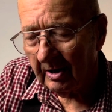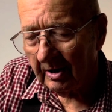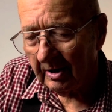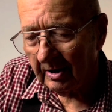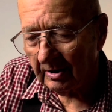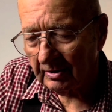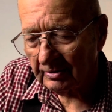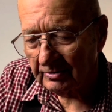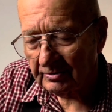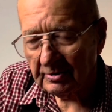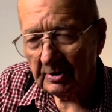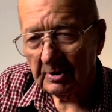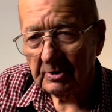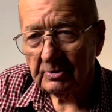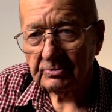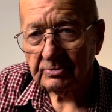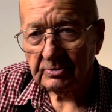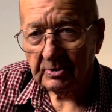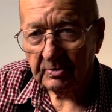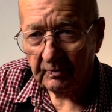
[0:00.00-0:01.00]
at
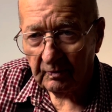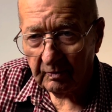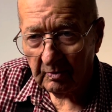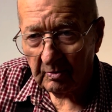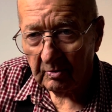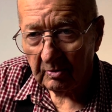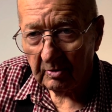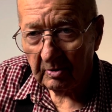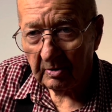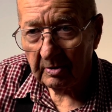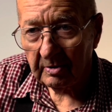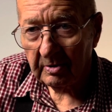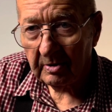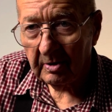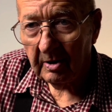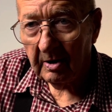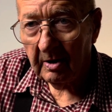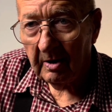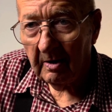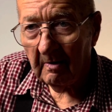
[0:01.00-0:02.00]
64.
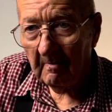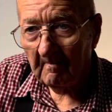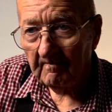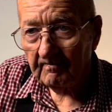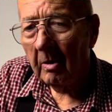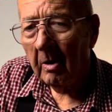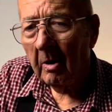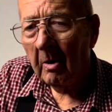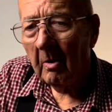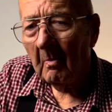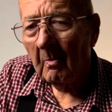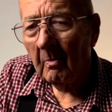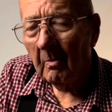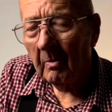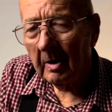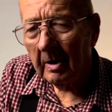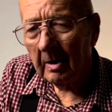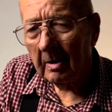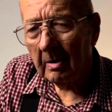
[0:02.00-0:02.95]
Well,